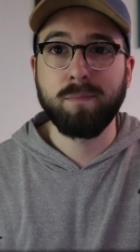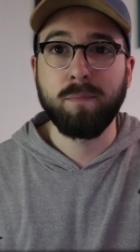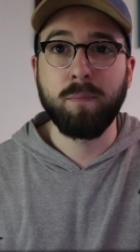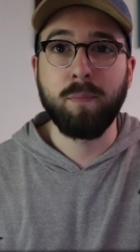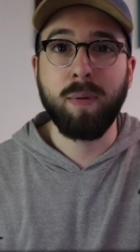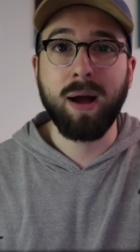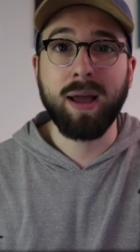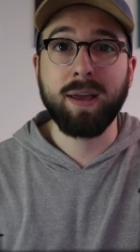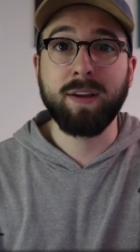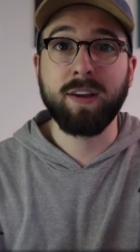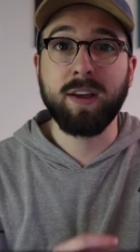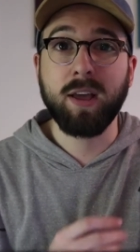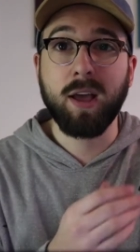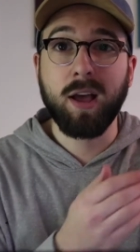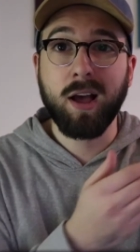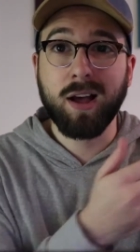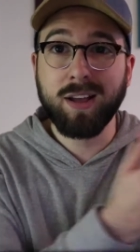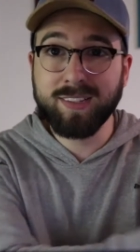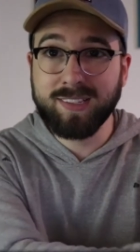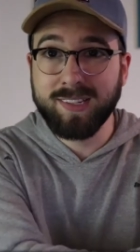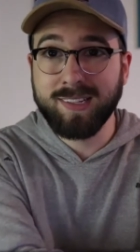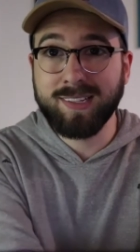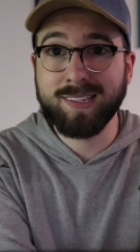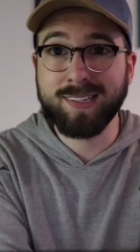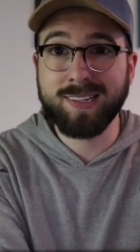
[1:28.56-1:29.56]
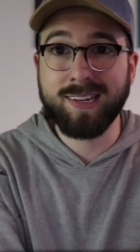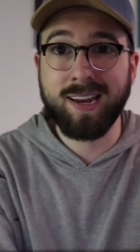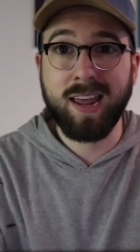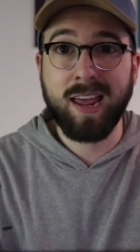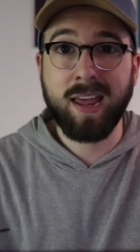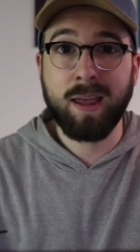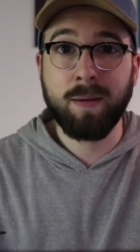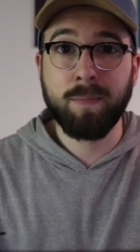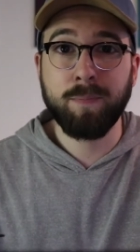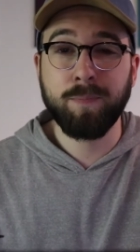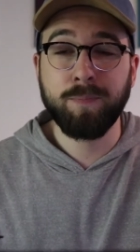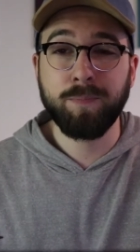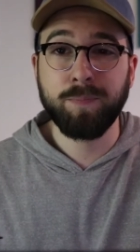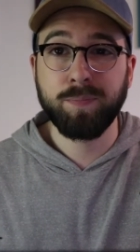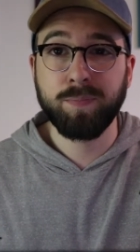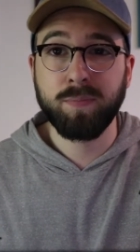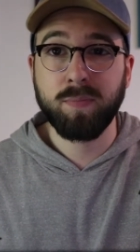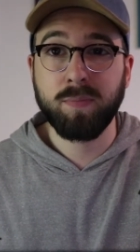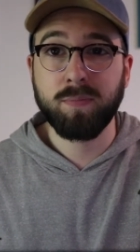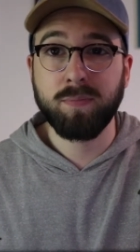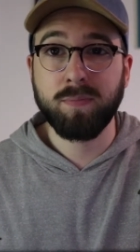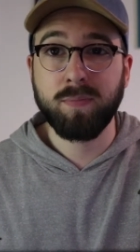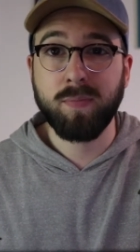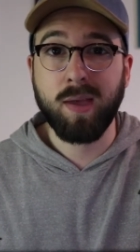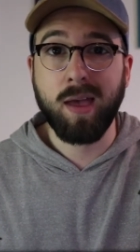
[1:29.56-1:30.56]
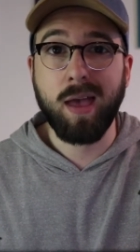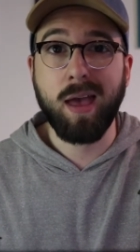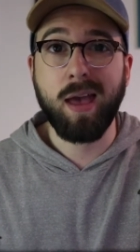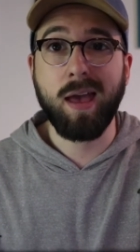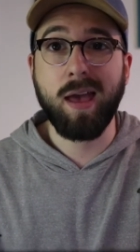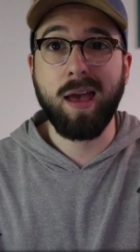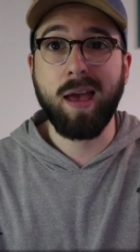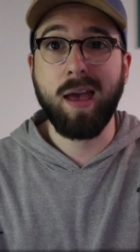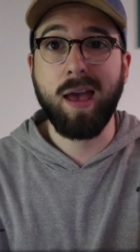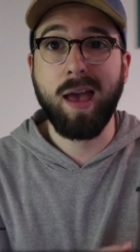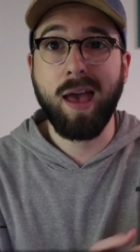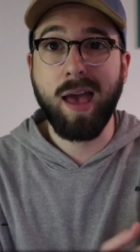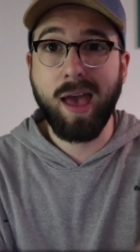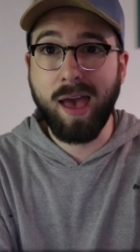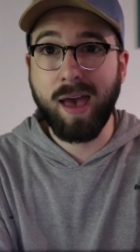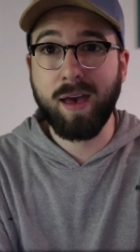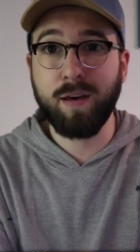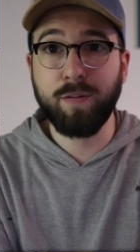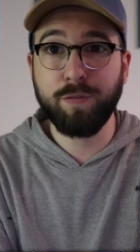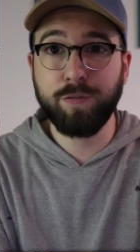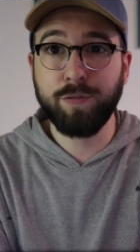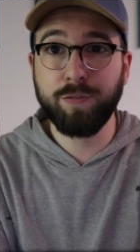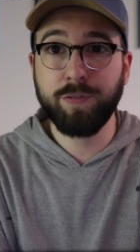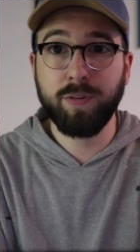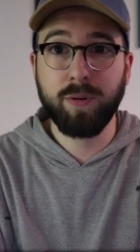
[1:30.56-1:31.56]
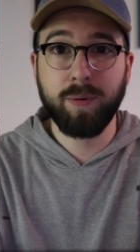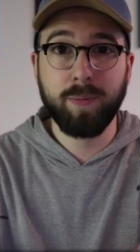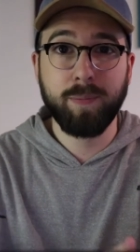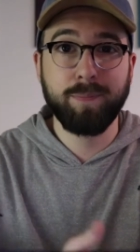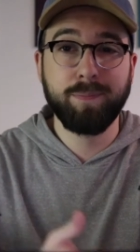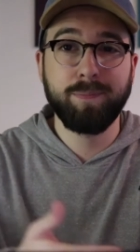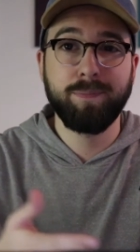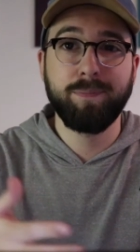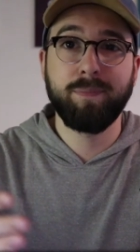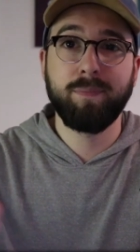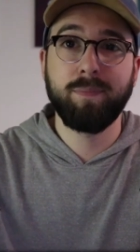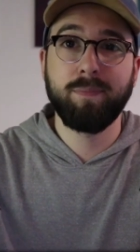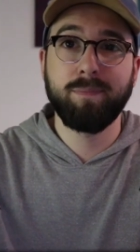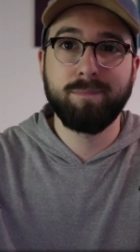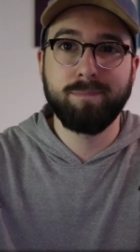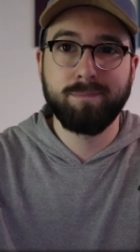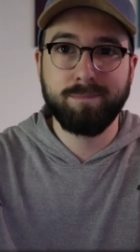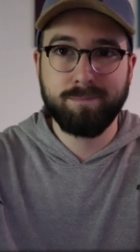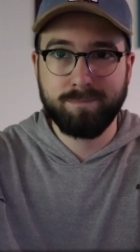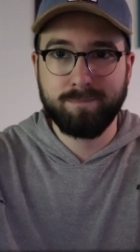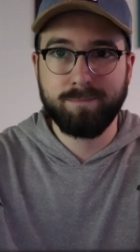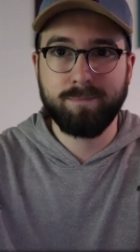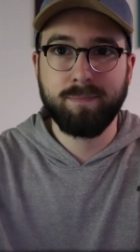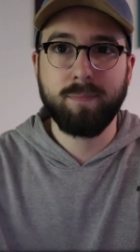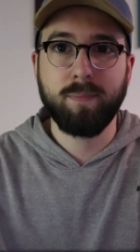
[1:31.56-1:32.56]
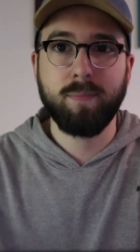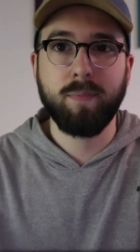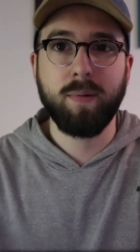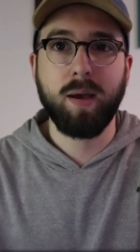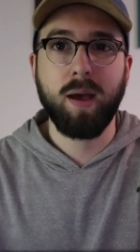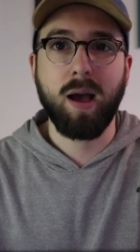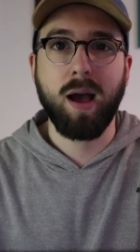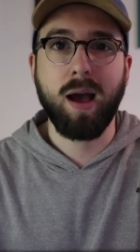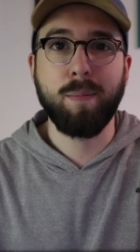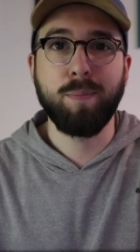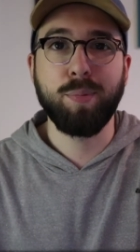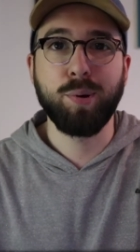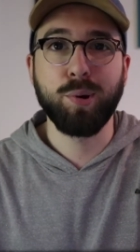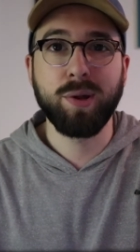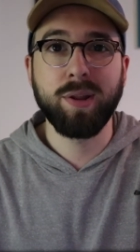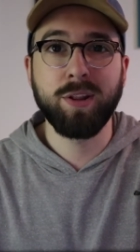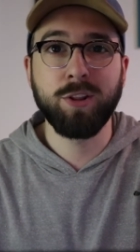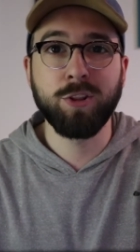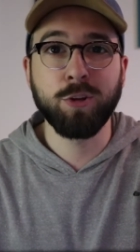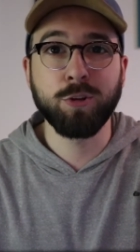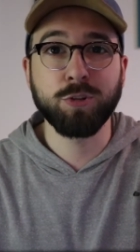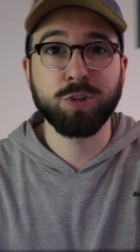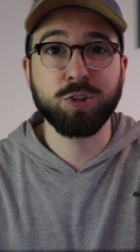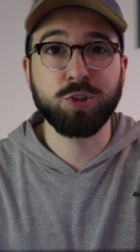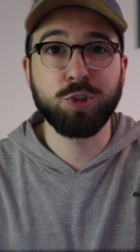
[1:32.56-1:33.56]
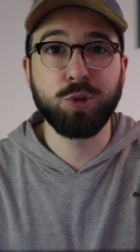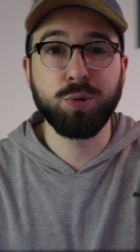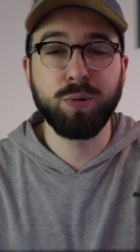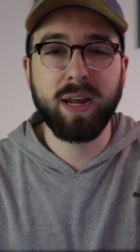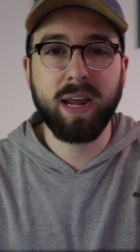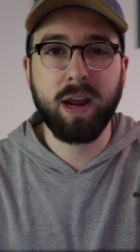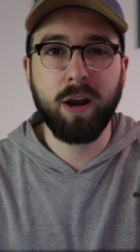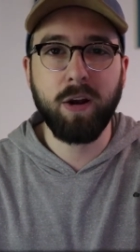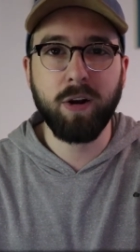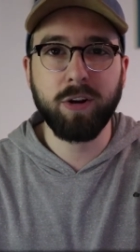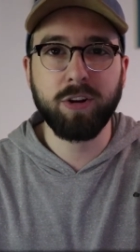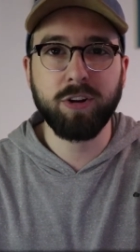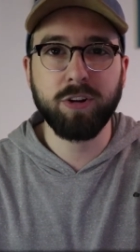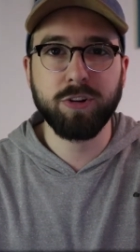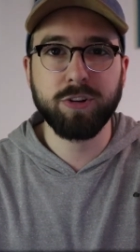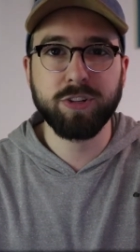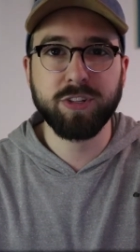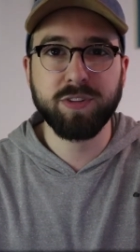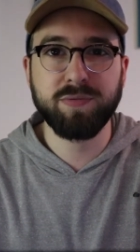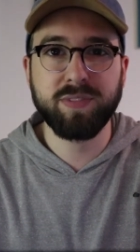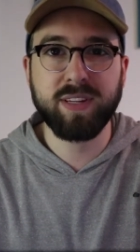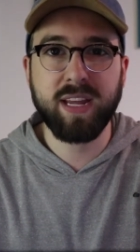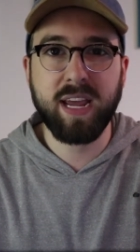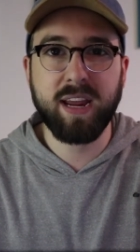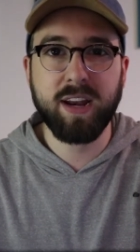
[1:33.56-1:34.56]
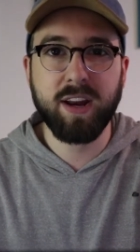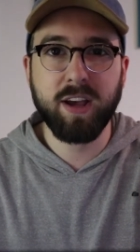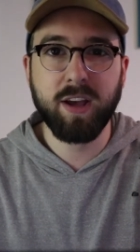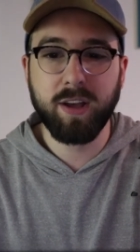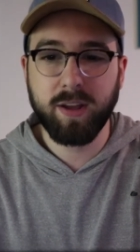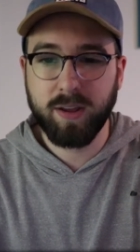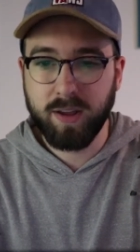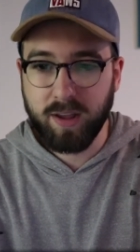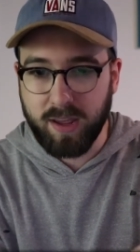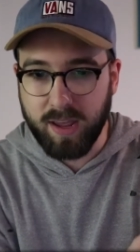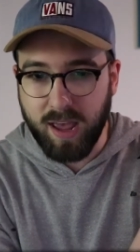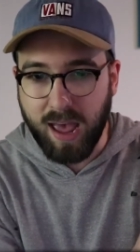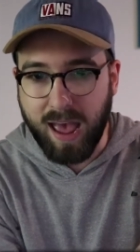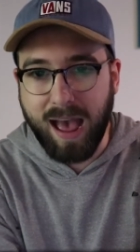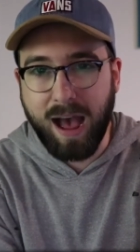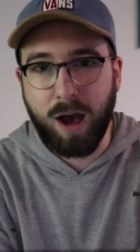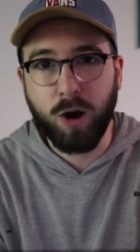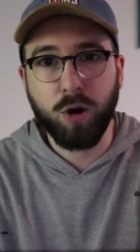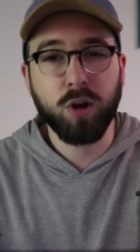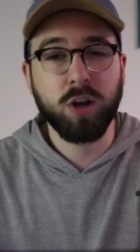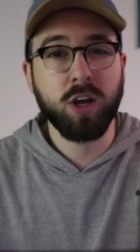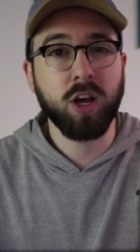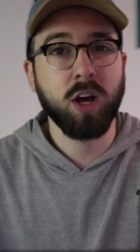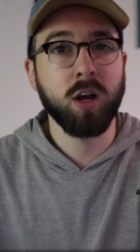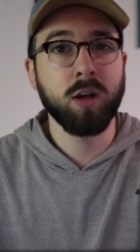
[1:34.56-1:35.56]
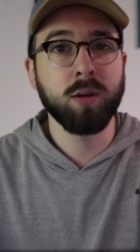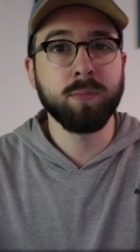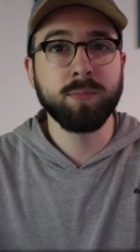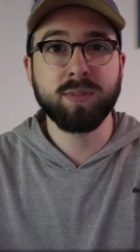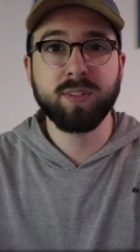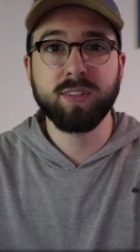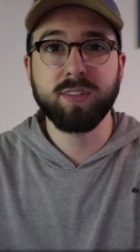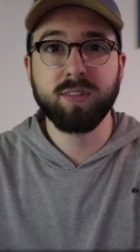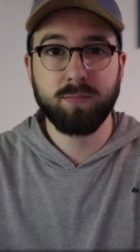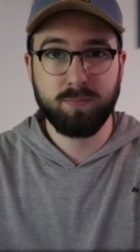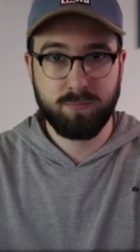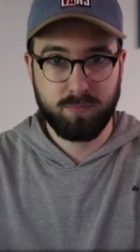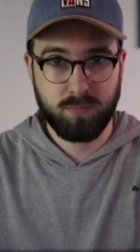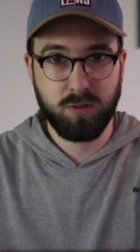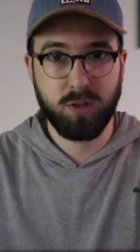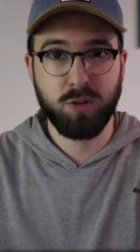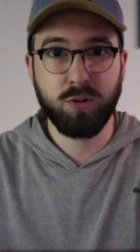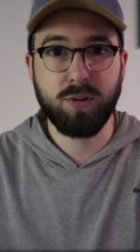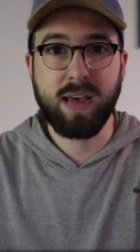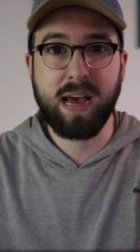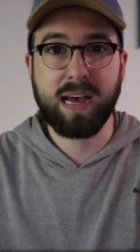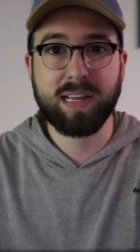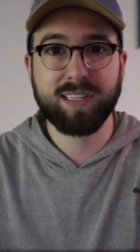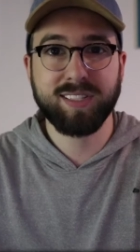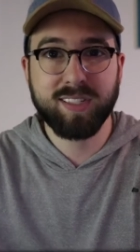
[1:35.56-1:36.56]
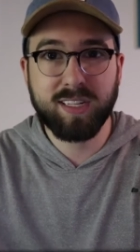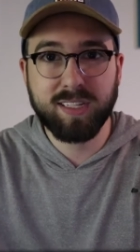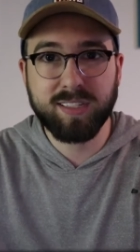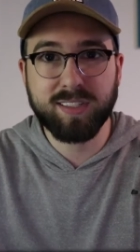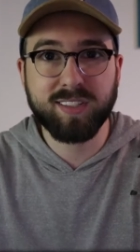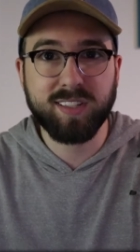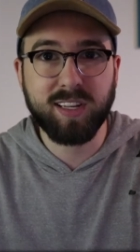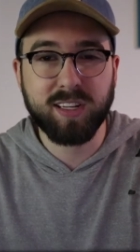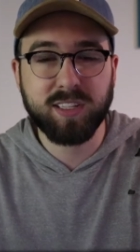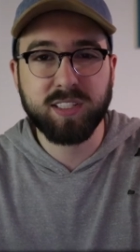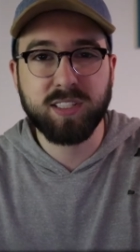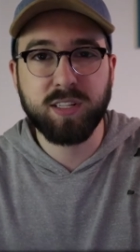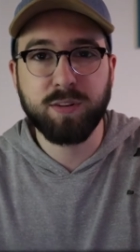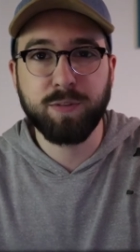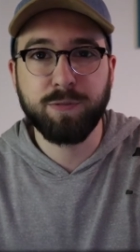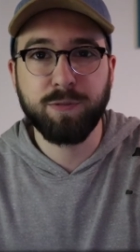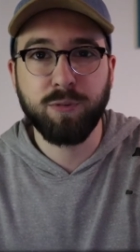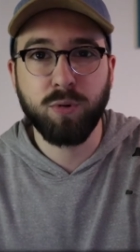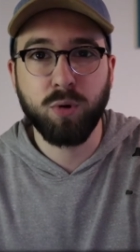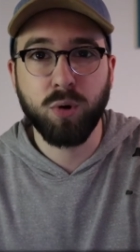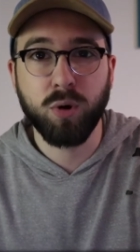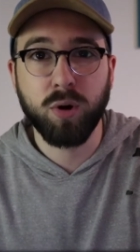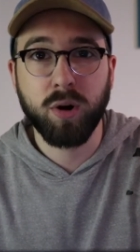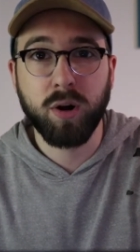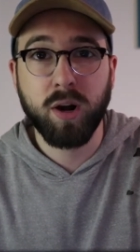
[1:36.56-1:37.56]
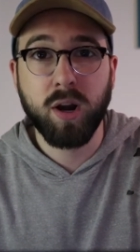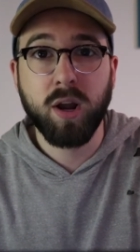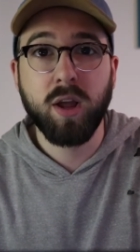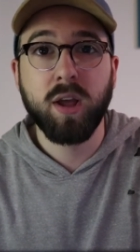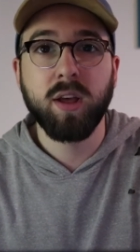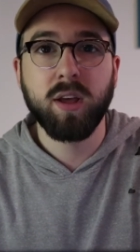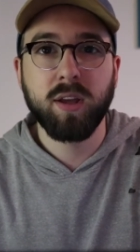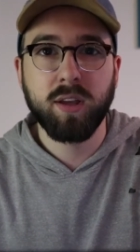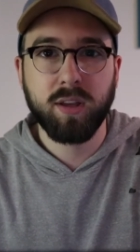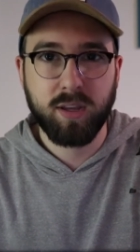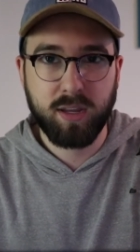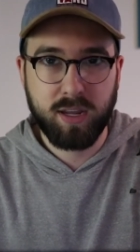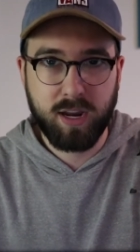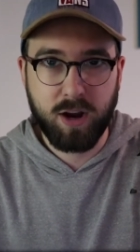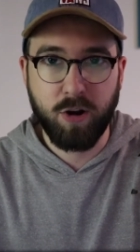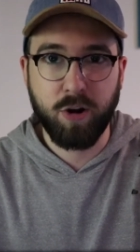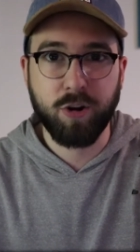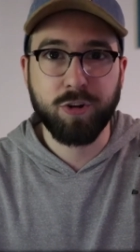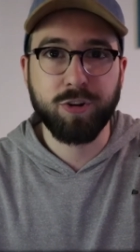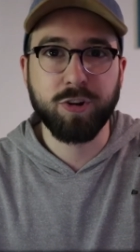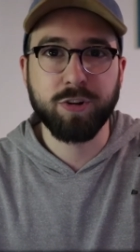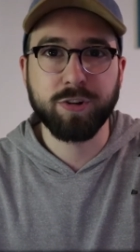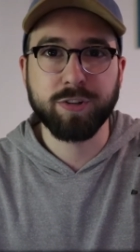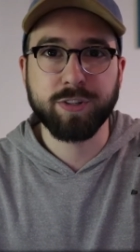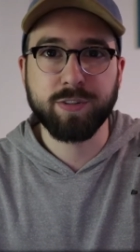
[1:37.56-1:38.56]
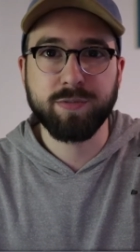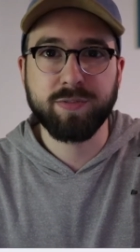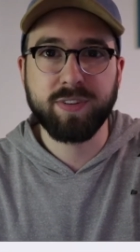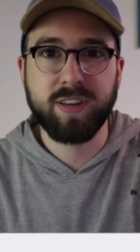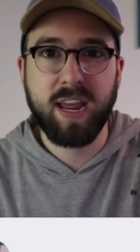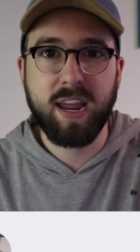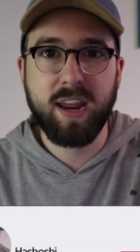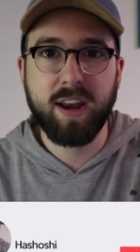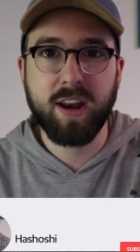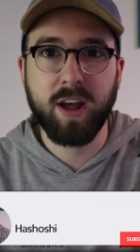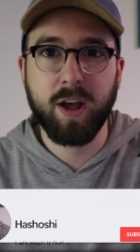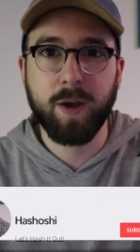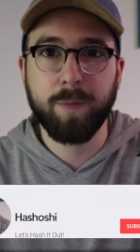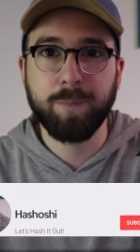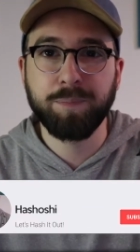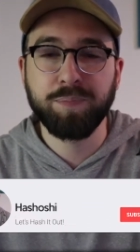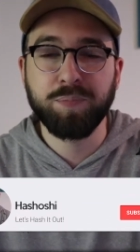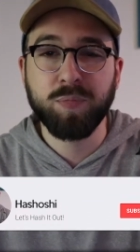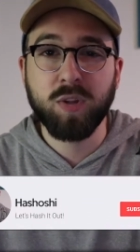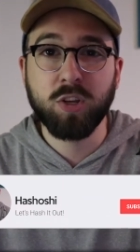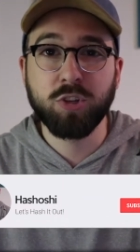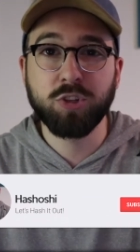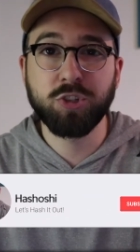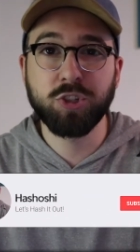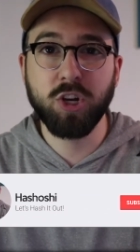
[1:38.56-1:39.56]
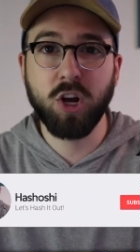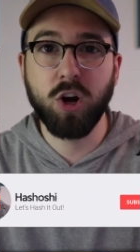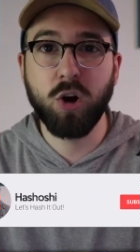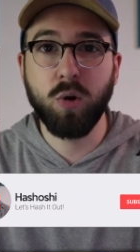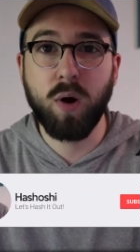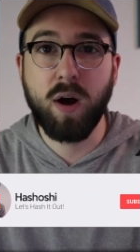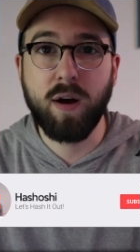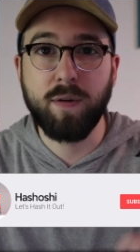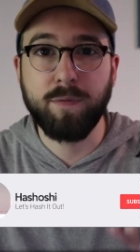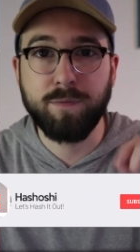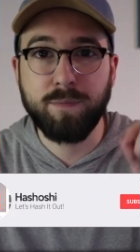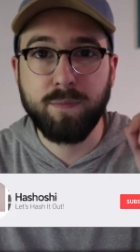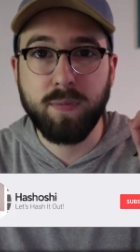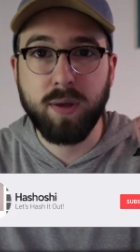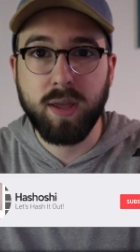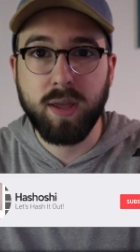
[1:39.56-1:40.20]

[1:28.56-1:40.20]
my cousin's name, Ev, I put in those two characters of data, outcomes, you guessed it, 64 characters of data. So a